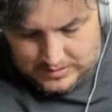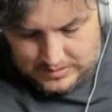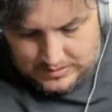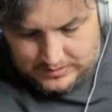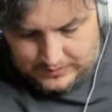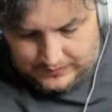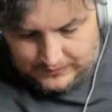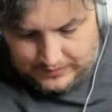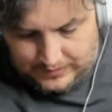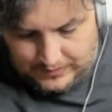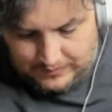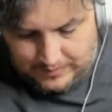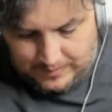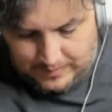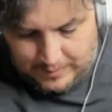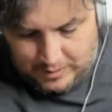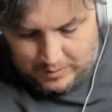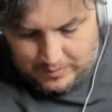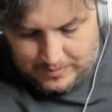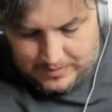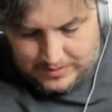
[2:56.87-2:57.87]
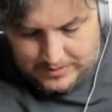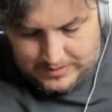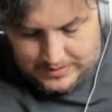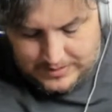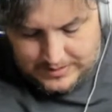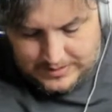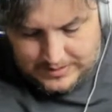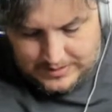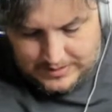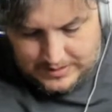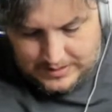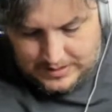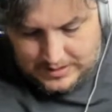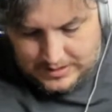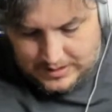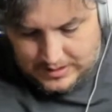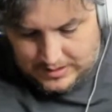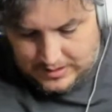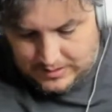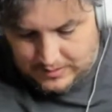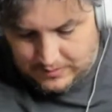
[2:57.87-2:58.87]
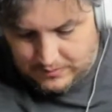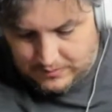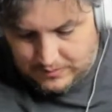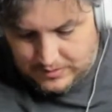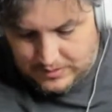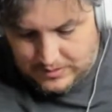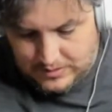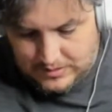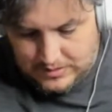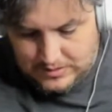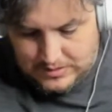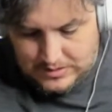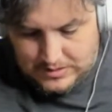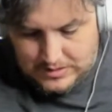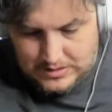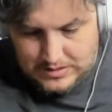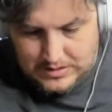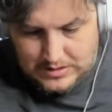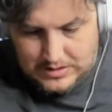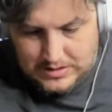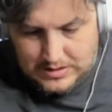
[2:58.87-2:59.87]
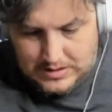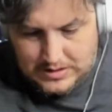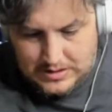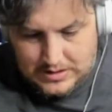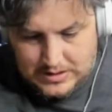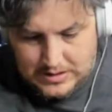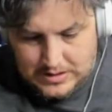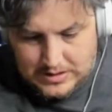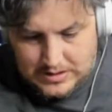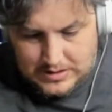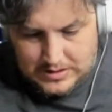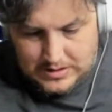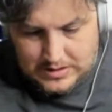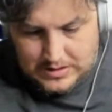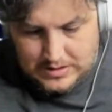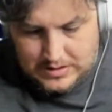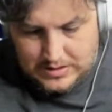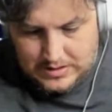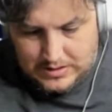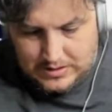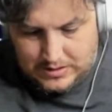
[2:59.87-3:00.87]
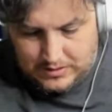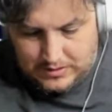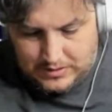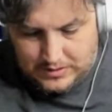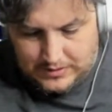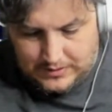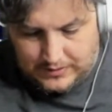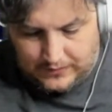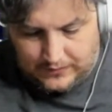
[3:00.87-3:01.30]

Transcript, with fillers: Uh, so if you give me a moment, I will do this